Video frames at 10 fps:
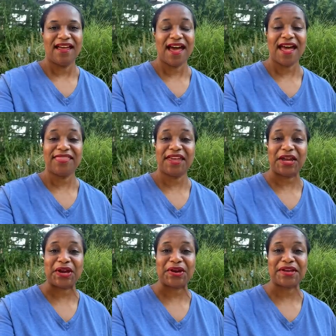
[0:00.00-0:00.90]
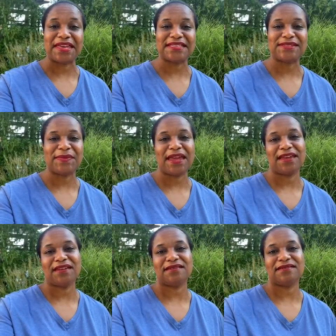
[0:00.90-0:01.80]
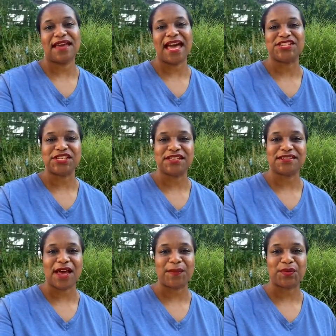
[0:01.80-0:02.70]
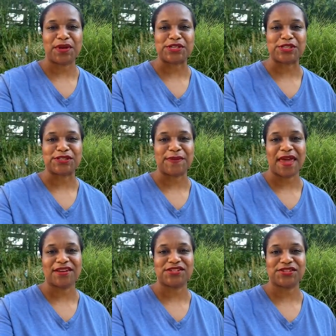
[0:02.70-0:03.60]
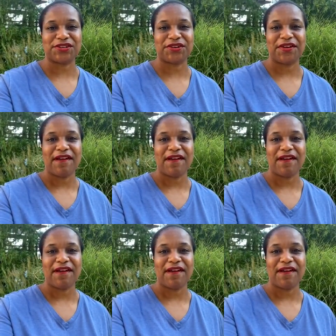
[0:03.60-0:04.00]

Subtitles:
Hi there, it's Meagan, IGE's operations manager.